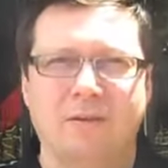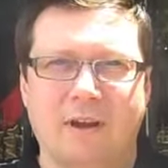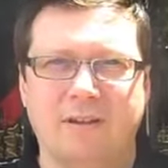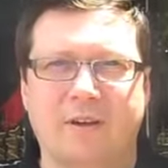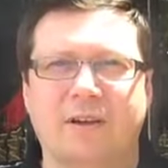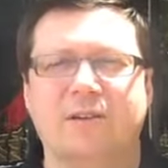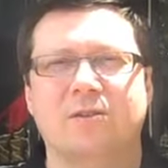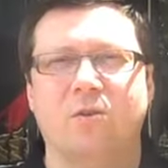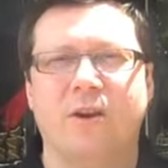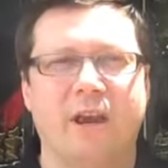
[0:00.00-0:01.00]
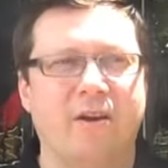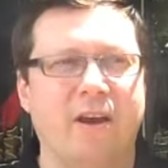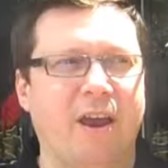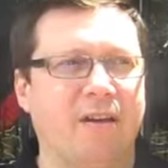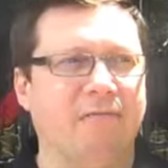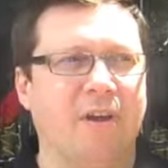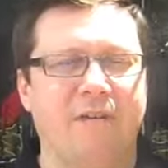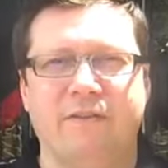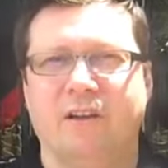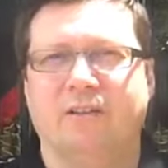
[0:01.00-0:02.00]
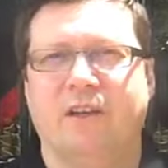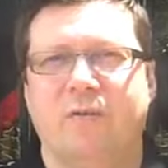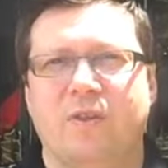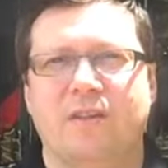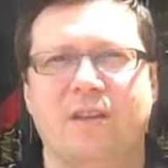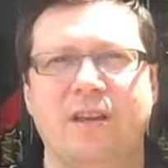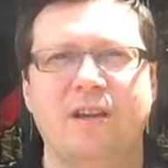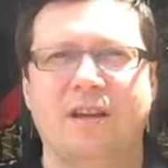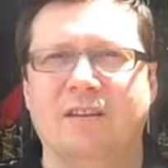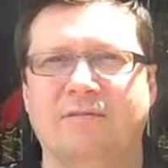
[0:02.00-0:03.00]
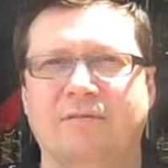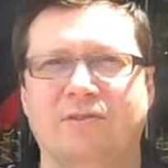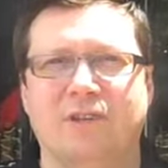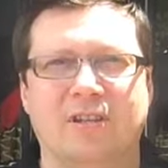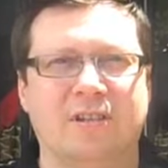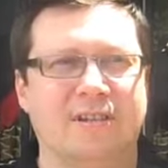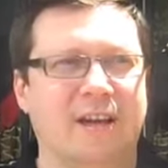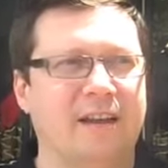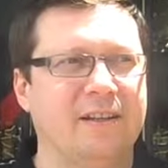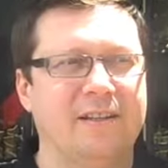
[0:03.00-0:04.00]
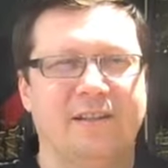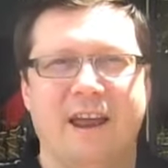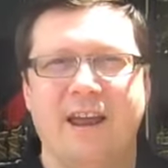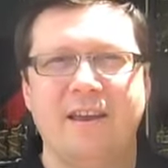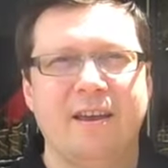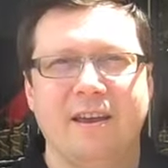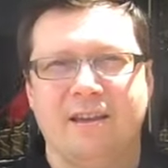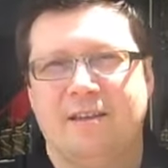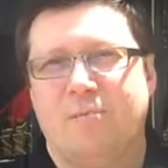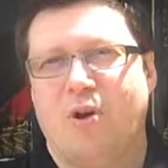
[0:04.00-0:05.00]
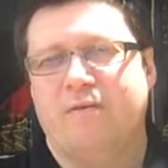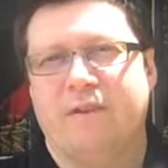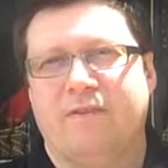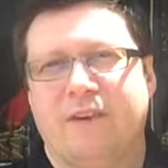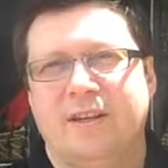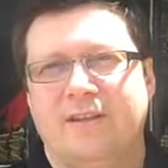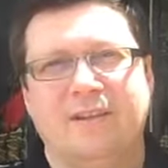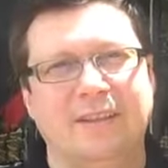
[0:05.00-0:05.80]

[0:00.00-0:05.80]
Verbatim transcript: I started to school here and I fell in love with the city and just decided to stay. It's a perfect fit.